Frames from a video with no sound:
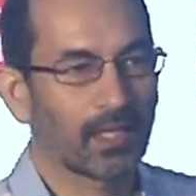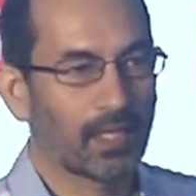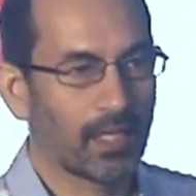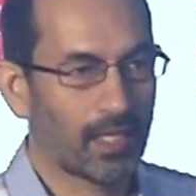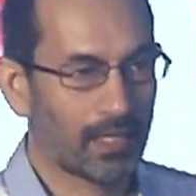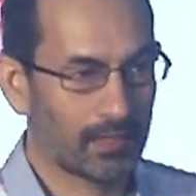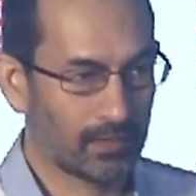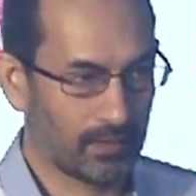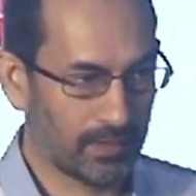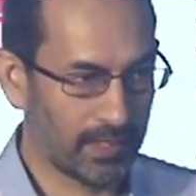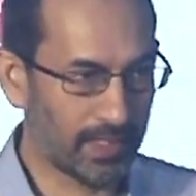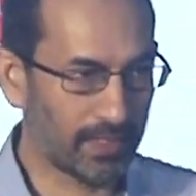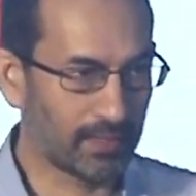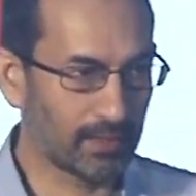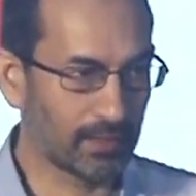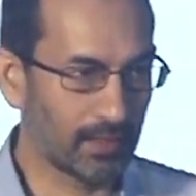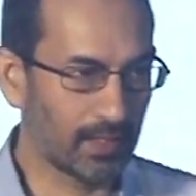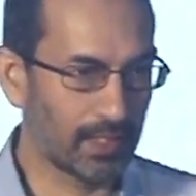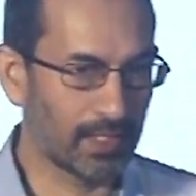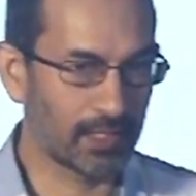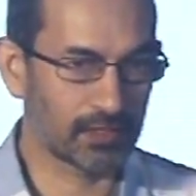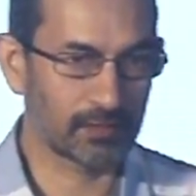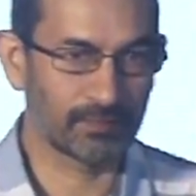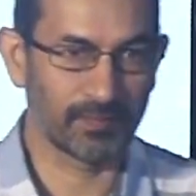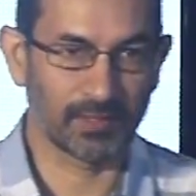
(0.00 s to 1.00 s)
And then,
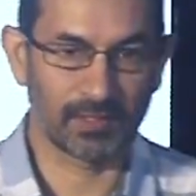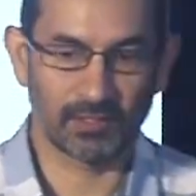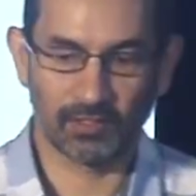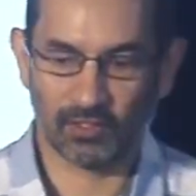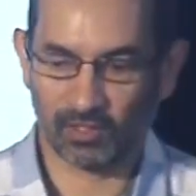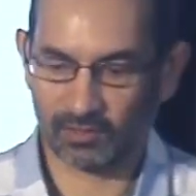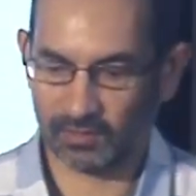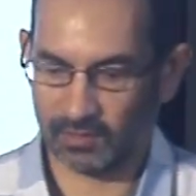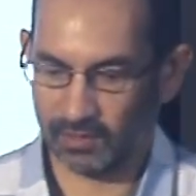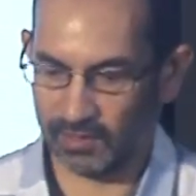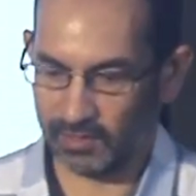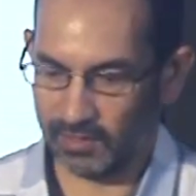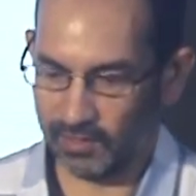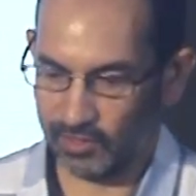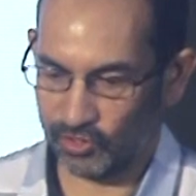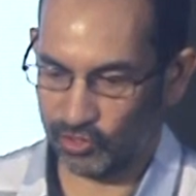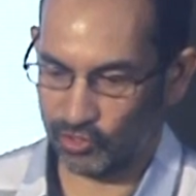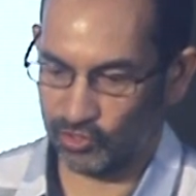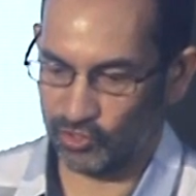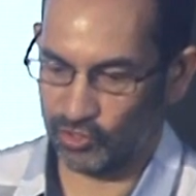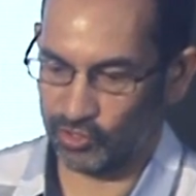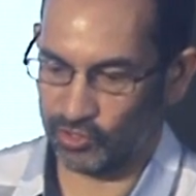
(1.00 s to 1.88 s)
last but not the least,